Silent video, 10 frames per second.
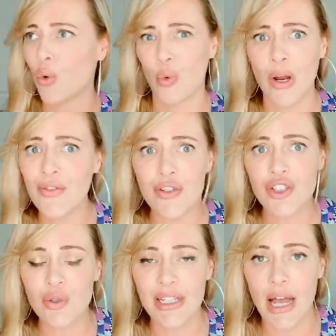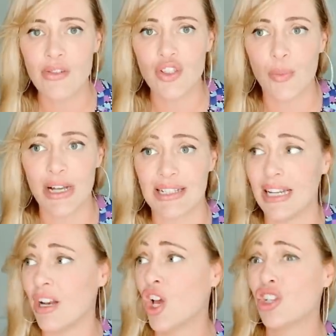Run for student council
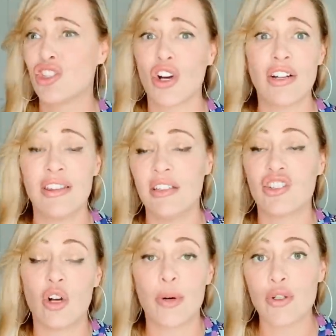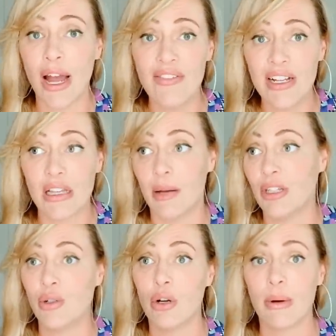president, start the sober driving club
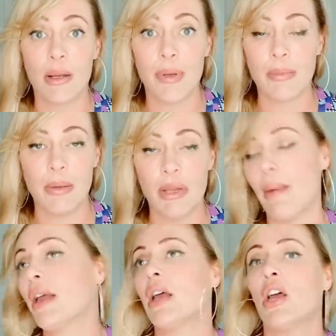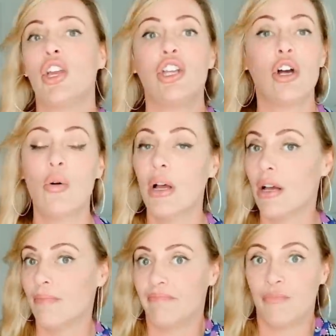and you go around and pick people up, you know,
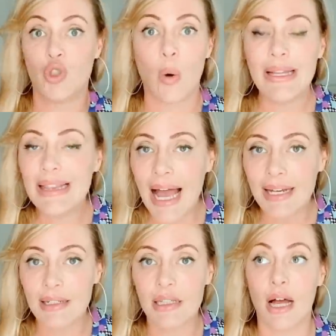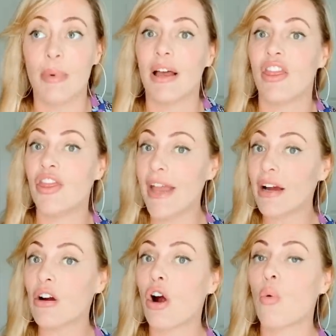join Latin club.
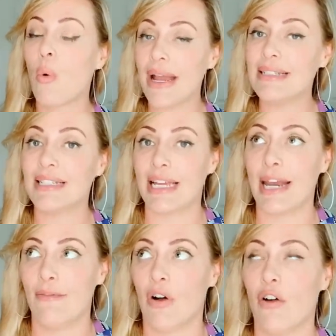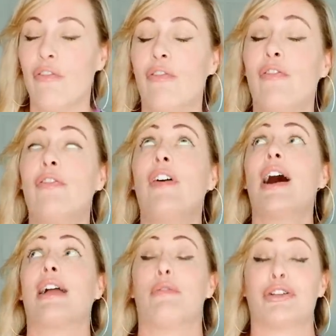There are ways to get involved.
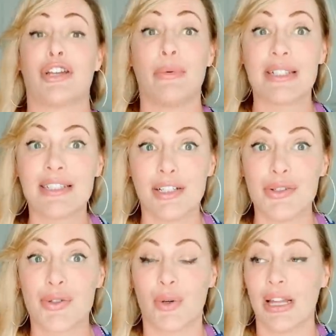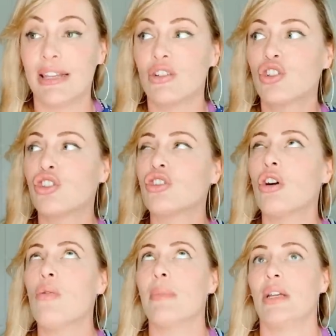Fuck, I wish I was still in school. Like there's
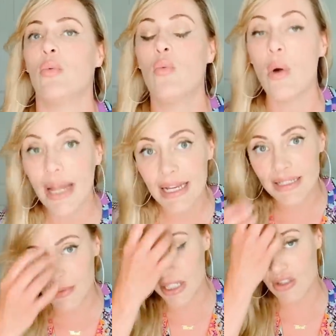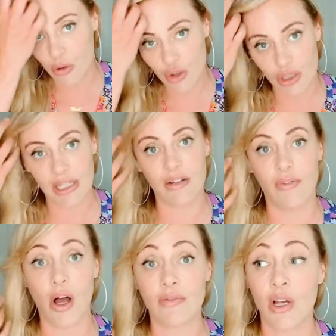so many ways to be socially
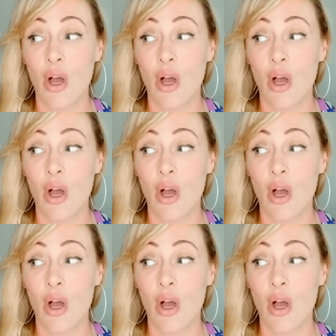involved.